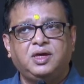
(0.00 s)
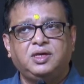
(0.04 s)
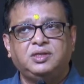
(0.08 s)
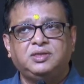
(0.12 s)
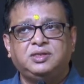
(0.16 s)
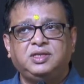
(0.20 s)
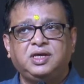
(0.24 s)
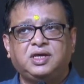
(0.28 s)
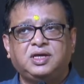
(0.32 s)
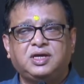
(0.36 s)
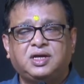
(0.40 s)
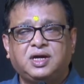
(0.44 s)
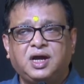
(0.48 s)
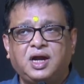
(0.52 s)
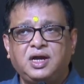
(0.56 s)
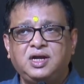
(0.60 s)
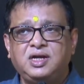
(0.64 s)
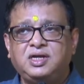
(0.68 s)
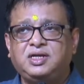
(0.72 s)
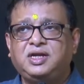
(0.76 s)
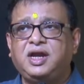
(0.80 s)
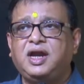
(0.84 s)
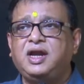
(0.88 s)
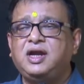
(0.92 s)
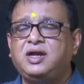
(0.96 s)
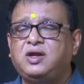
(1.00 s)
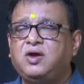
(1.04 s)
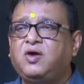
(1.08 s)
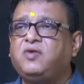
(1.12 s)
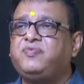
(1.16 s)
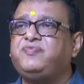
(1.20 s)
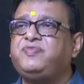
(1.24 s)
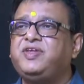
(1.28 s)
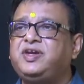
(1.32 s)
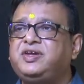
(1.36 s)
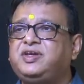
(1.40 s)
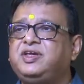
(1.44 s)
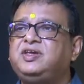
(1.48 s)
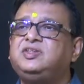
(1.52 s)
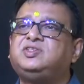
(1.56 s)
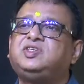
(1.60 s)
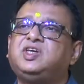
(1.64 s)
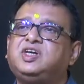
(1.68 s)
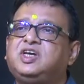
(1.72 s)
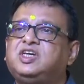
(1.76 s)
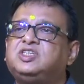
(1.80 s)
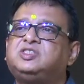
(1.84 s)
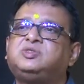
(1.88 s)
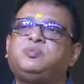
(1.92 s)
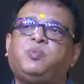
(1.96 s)
the content of the
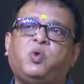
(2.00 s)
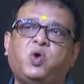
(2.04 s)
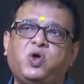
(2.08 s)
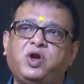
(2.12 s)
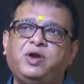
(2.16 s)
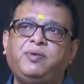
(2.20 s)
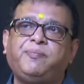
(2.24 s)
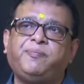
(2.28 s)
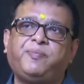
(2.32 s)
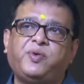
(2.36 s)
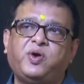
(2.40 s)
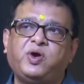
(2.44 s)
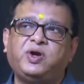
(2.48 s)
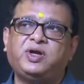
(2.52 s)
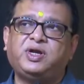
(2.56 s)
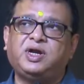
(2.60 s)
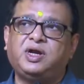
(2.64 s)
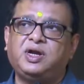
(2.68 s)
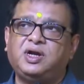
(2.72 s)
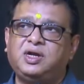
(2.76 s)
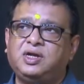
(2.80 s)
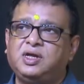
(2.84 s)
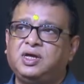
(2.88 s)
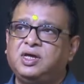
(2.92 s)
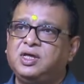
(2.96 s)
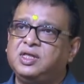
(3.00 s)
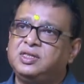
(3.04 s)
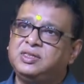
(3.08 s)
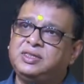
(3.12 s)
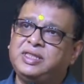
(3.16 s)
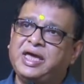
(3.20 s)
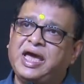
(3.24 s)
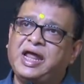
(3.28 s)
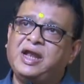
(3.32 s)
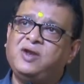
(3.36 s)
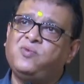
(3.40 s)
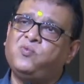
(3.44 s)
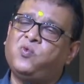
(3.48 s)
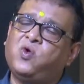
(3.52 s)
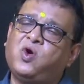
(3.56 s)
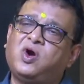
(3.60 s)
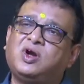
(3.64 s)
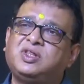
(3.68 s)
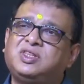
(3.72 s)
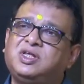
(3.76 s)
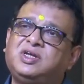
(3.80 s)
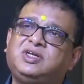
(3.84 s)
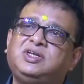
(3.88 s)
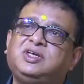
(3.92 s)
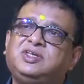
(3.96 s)
teaching is more important than what
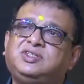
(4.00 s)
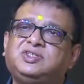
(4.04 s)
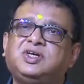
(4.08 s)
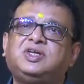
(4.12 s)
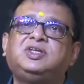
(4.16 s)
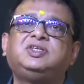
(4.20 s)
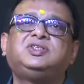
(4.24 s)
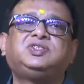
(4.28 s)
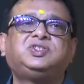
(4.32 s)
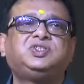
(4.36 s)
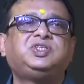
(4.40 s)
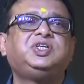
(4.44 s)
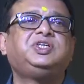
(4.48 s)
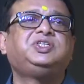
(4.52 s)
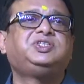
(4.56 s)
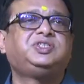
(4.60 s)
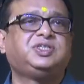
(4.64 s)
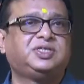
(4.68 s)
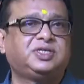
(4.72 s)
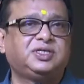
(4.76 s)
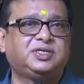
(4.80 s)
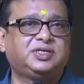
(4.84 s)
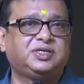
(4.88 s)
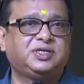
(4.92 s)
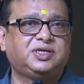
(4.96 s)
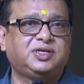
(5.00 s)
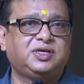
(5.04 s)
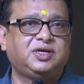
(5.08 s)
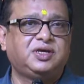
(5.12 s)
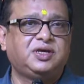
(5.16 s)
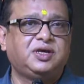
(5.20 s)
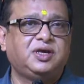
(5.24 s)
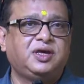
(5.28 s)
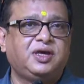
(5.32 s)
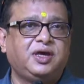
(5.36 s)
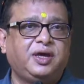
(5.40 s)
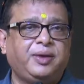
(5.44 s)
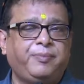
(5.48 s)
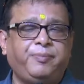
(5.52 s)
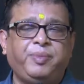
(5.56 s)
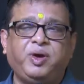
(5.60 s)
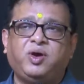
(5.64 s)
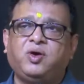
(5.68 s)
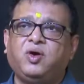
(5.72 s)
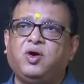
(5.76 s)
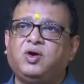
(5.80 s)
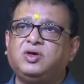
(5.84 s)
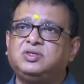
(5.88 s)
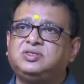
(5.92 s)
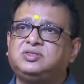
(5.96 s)
the teacher is teaching.
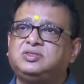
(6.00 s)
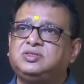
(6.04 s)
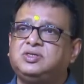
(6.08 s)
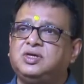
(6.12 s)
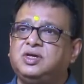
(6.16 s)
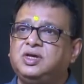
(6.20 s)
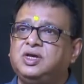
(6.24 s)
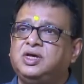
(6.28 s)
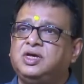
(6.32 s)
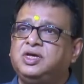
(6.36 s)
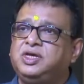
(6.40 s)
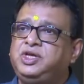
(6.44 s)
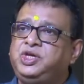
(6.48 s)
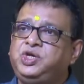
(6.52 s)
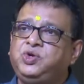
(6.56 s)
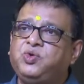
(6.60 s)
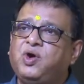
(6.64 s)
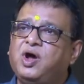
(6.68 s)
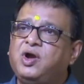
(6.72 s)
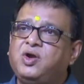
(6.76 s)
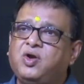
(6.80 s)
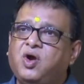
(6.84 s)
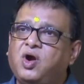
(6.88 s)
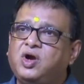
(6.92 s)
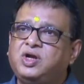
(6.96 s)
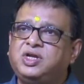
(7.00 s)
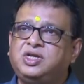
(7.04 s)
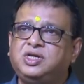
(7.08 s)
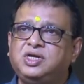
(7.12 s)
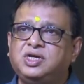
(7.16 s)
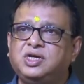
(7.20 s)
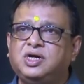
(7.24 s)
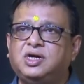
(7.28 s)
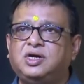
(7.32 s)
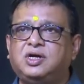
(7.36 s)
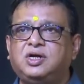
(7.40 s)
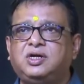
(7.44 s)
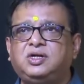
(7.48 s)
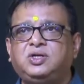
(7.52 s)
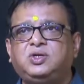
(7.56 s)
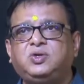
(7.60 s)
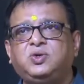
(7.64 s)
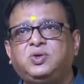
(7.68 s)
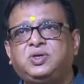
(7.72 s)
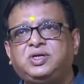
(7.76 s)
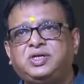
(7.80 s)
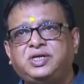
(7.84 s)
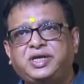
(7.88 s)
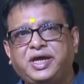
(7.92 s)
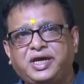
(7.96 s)
Because you are not here
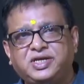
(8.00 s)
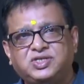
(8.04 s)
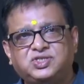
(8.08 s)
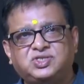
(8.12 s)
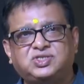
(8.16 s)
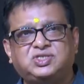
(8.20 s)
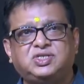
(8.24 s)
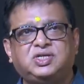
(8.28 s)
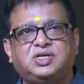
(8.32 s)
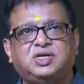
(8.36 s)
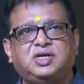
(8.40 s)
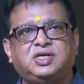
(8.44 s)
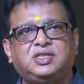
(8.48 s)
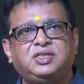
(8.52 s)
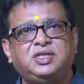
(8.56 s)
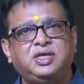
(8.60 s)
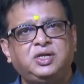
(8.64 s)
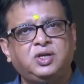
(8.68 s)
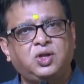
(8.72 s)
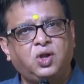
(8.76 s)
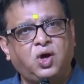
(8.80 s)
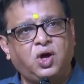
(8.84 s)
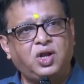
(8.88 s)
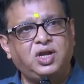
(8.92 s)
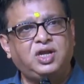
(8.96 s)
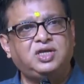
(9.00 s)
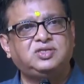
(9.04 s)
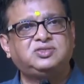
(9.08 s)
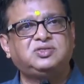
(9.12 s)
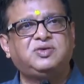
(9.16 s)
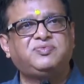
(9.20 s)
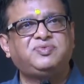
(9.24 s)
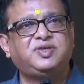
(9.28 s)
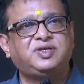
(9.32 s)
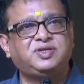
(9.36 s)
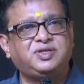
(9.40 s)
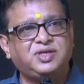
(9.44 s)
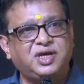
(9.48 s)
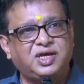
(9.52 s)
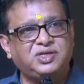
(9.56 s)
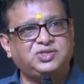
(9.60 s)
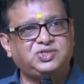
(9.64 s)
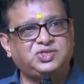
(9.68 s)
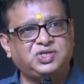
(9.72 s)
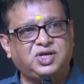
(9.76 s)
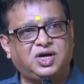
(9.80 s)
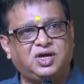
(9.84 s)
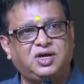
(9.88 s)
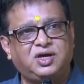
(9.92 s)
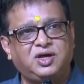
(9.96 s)
to test the knowledge of the
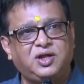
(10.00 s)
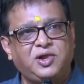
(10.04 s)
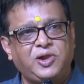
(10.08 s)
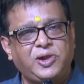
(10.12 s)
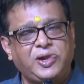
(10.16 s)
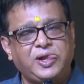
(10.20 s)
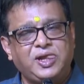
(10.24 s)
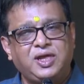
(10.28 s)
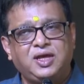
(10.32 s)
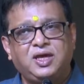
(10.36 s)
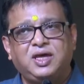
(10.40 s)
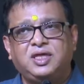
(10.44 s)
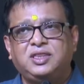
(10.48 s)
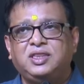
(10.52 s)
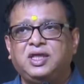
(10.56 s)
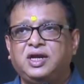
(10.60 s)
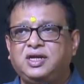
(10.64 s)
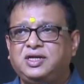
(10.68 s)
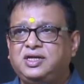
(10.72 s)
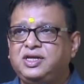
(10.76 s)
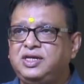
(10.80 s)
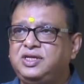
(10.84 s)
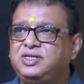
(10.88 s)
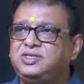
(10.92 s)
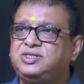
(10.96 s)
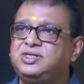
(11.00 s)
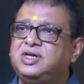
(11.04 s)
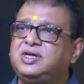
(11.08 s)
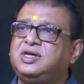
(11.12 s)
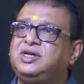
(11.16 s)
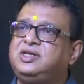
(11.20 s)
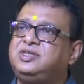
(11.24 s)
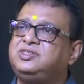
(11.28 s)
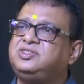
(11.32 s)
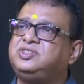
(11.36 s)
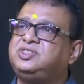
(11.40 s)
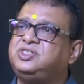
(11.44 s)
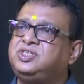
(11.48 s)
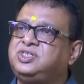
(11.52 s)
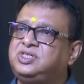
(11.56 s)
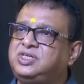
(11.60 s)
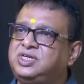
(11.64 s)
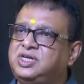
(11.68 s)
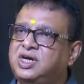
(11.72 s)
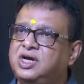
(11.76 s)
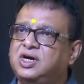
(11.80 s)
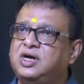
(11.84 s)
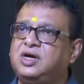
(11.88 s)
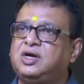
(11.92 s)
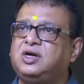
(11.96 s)
teacher. The teacher is
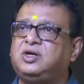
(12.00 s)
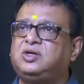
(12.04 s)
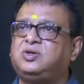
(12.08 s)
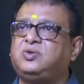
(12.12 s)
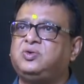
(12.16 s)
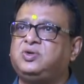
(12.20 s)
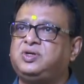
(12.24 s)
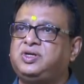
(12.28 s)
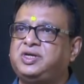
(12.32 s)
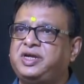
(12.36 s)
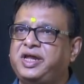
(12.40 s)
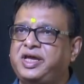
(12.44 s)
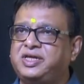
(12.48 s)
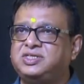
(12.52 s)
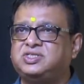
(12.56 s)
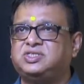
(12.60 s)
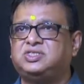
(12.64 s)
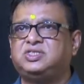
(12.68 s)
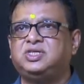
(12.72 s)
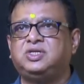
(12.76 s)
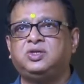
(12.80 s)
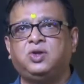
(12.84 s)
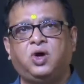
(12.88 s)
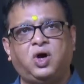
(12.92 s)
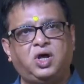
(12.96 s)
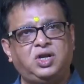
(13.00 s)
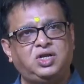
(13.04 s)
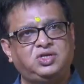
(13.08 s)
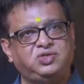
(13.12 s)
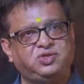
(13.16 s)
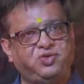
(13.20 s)
here to test the knowledge